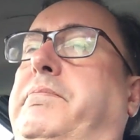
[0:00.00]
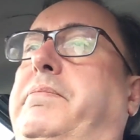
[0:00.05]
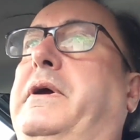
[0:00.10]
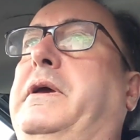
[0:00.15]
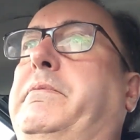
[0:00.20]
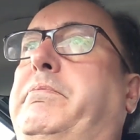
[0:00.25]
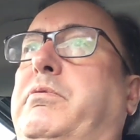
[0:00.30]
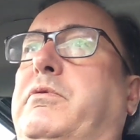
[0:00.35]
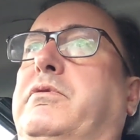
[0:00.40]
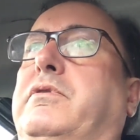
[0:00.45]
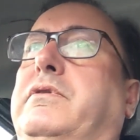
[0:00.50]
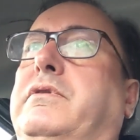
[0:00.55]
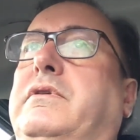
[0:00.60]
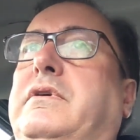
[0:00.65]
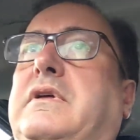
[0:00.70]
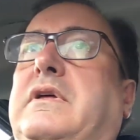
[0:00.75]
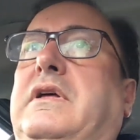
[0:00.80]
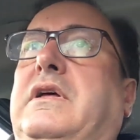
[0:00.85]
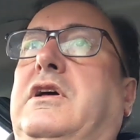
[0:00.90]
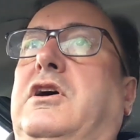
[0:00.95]
people
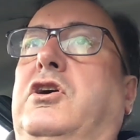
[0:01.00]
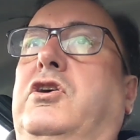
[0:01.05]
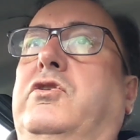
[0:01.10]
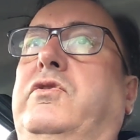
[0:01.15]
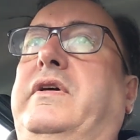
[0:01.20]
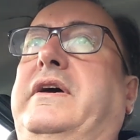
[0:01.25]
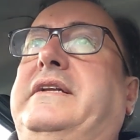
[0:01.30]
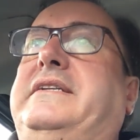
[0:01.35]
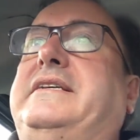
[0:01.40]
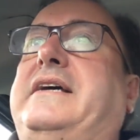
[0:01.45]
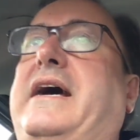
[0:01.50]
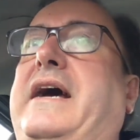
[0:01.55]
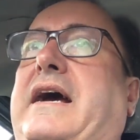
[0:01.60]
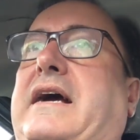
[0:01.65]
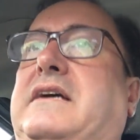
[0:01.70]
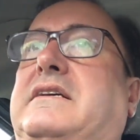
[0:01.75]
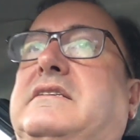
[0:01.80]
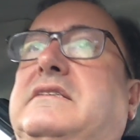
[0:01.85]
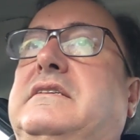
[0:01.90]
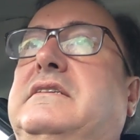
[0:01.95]
who they
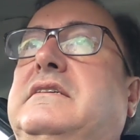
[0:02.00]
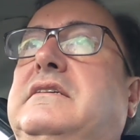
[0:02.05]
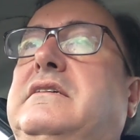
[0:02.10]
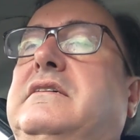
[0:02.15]
tax.